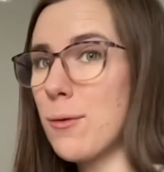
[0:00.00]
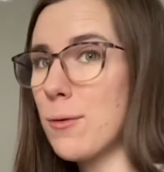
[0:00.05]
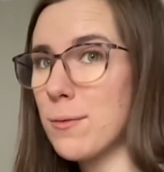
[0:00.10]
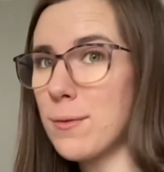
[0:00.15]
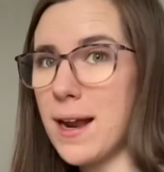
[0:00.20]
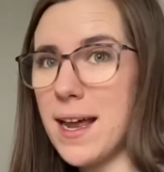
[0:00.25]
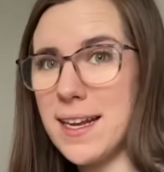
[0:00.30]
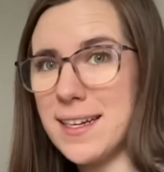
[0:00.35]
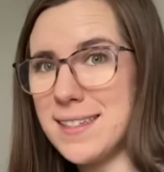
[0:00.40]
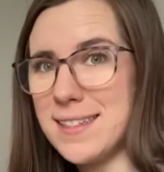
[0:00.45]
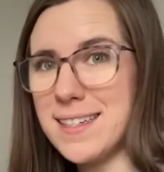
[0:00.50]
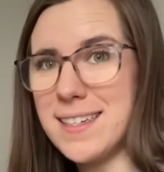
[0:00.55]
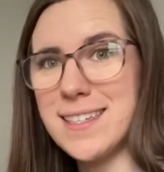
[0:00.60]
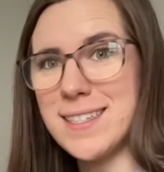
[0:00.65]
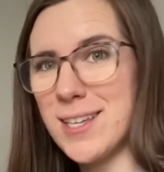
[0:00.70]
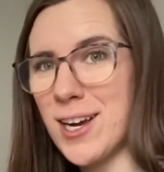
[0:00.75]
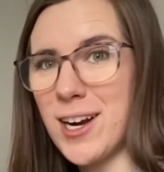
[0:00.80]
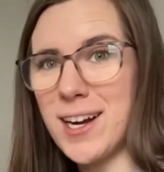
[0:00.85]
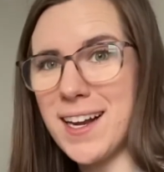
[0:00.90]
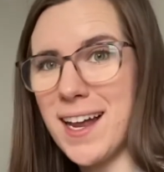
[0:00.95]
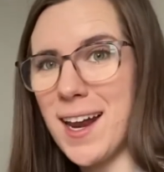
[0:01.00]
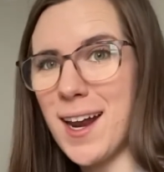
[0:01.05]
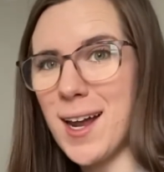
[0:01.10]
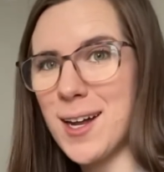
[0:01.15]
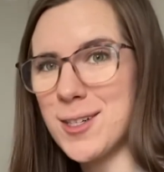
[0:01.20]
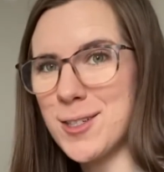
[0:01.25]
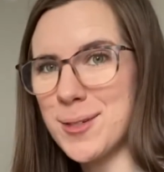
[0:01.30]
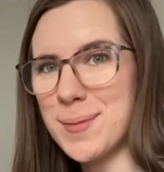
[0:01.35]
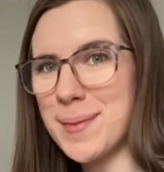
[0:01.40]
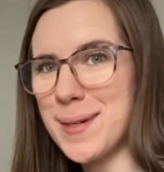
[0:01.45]
rent is already at
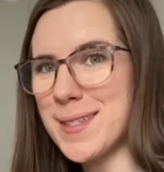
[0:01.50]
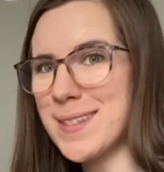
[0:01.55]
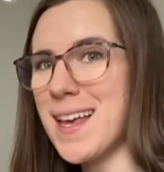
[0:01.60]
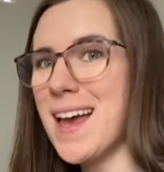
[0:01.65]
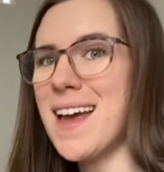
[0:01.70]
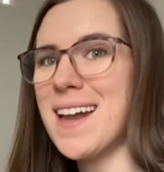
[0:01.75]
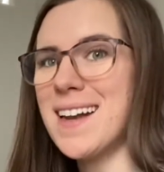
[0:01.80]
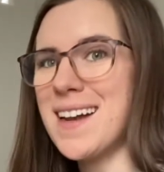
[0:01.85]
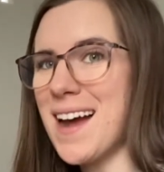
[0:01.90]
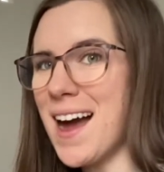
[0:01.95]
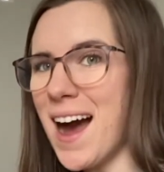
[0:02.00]
100%.